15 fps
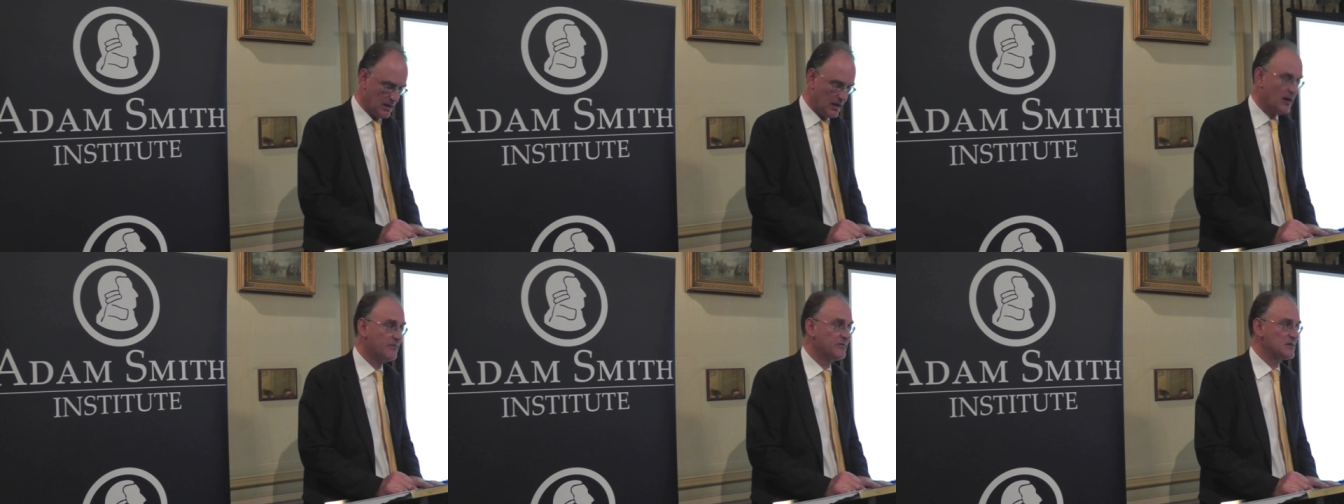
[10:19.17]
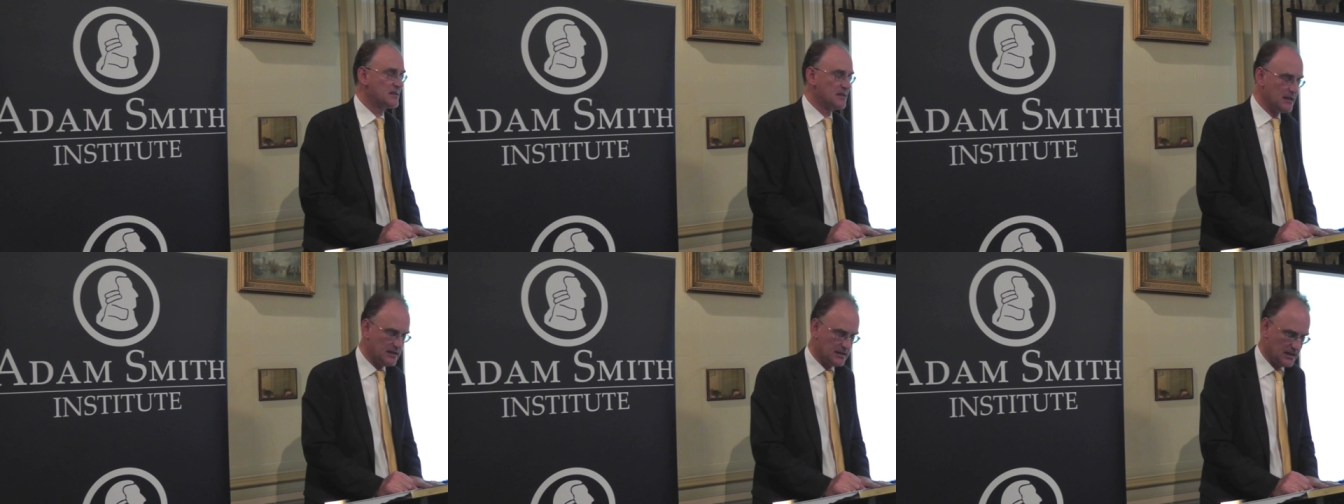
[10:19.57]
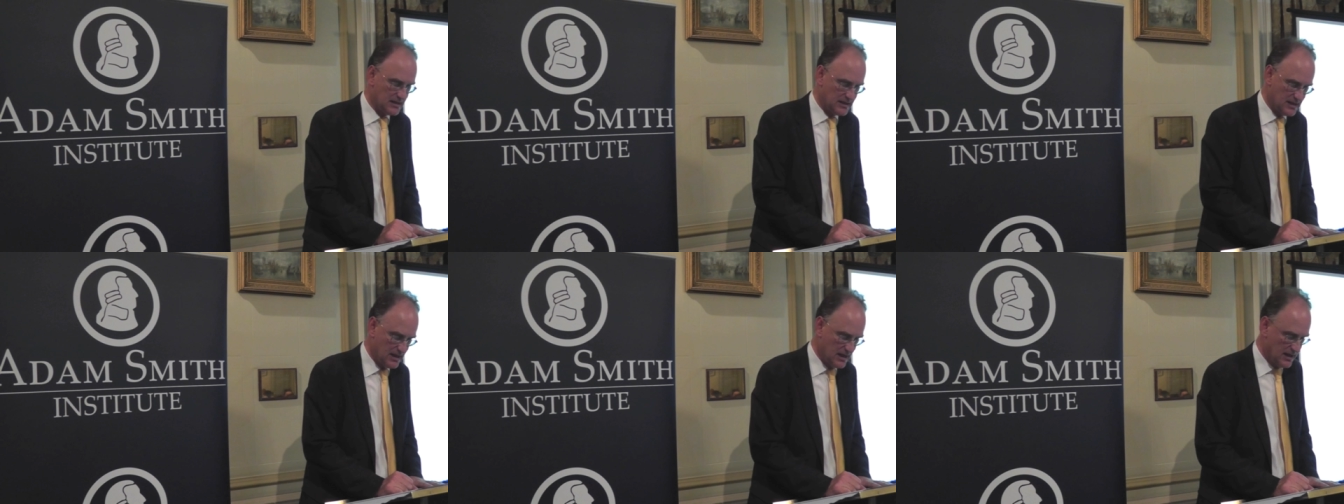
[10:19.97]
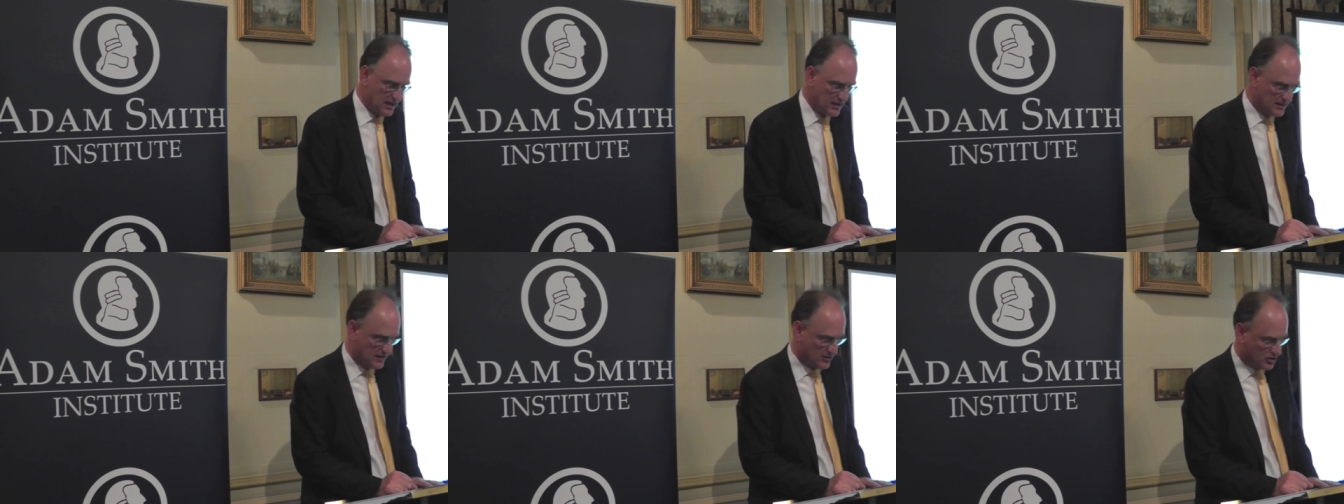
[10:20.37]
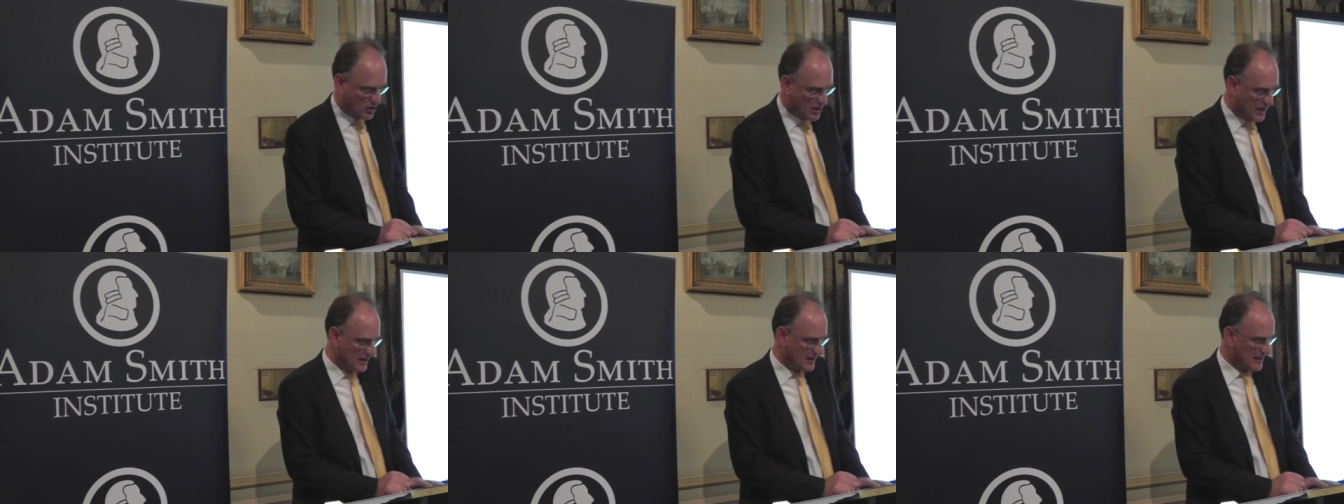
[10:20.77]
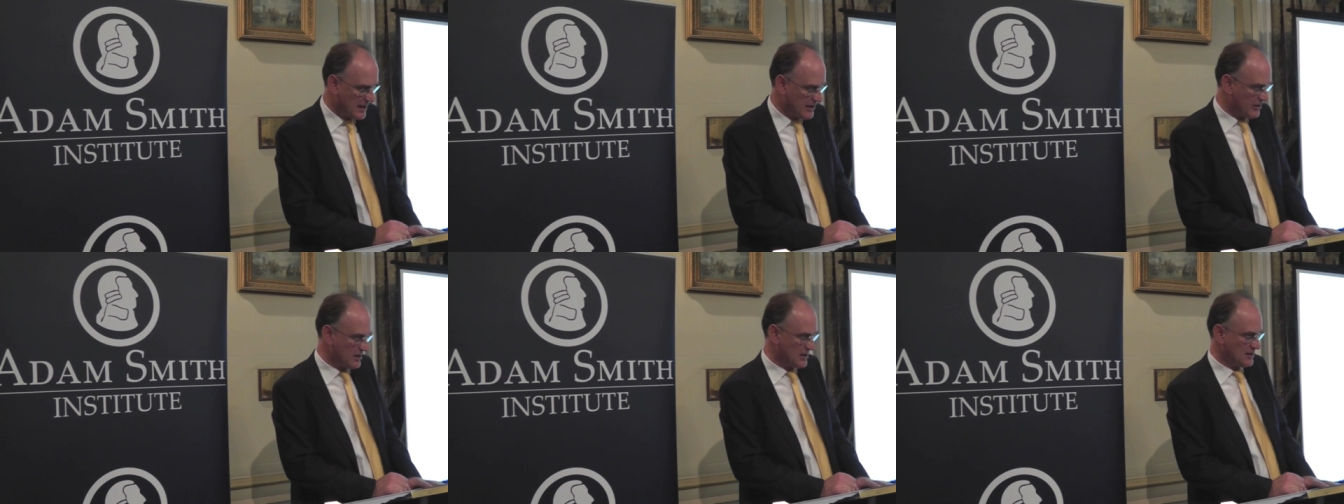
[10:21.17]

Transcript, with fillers: Harford's thesis is that trial and error